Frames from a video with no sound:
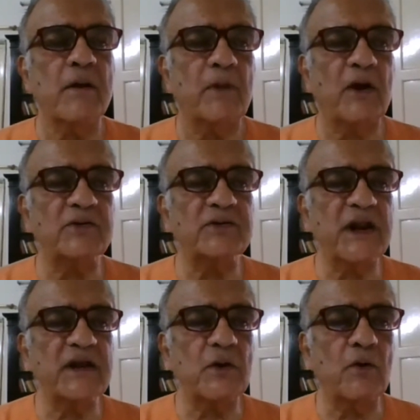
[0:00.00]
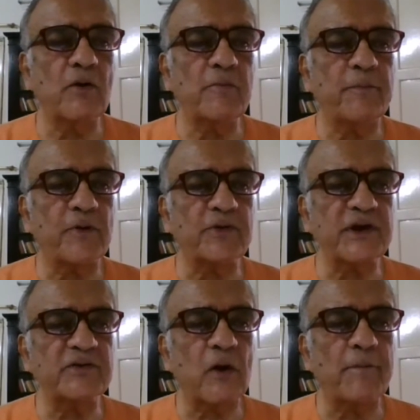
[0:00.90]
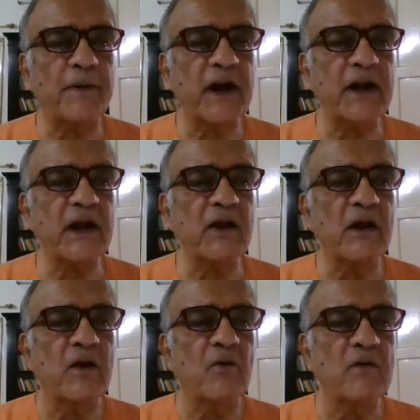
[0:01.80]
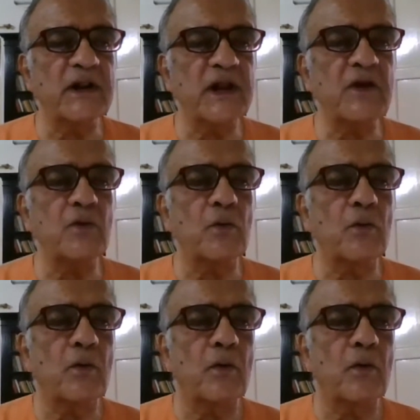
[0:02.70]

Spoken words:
because there is a whole process operating within you